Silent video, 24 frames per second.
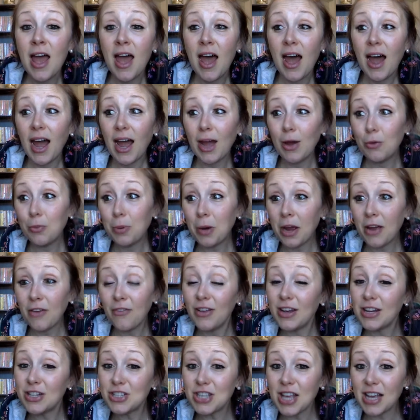I will probably
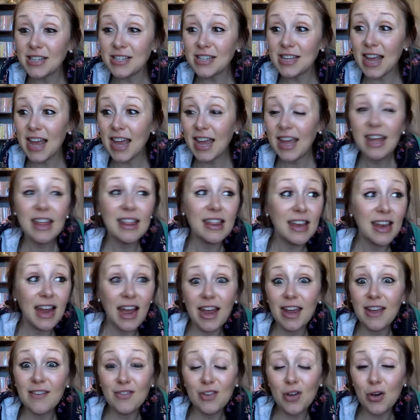finish that today, and then
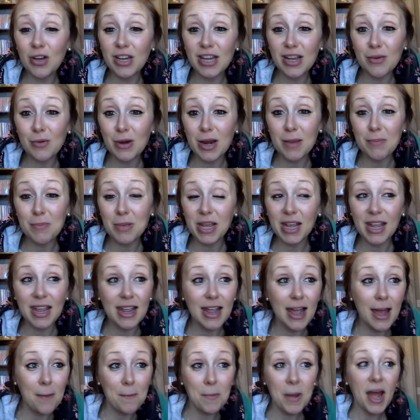I have no idea what I'm picking
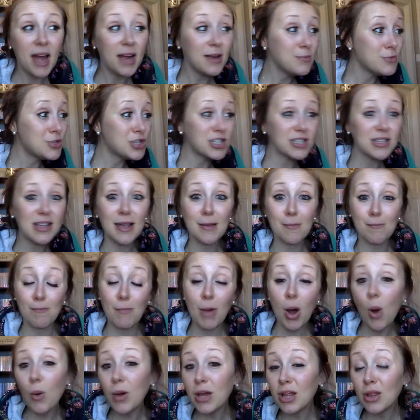up. I'm just like
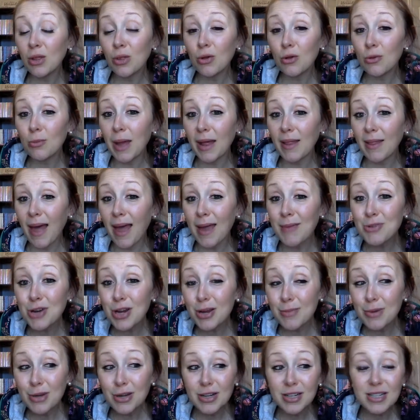mowing through my
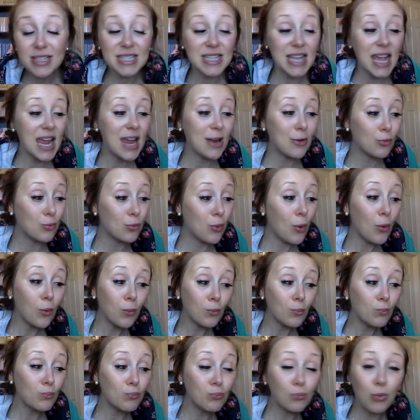library books and
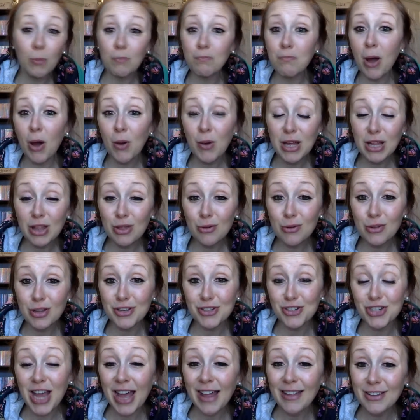mowing through the
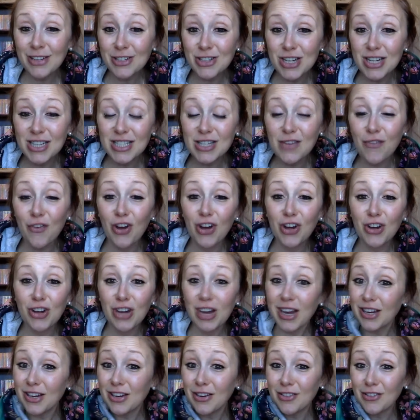challenges for
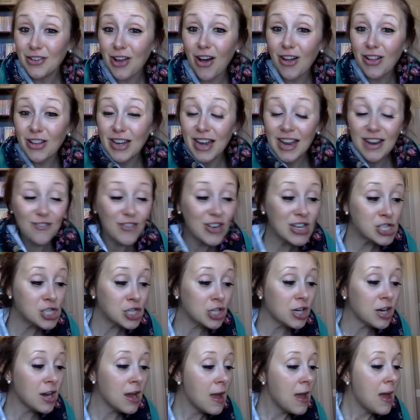Create Your Own Holiday
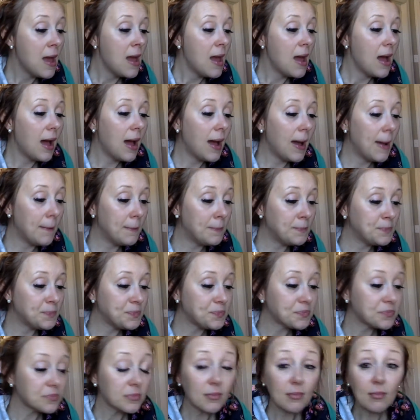Adventure.
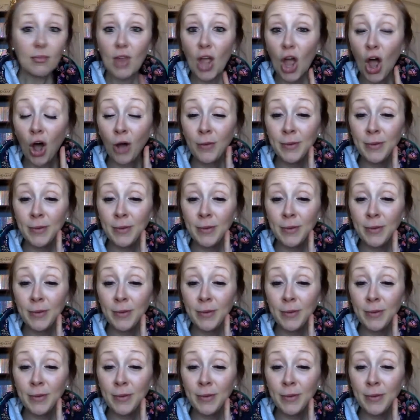I'll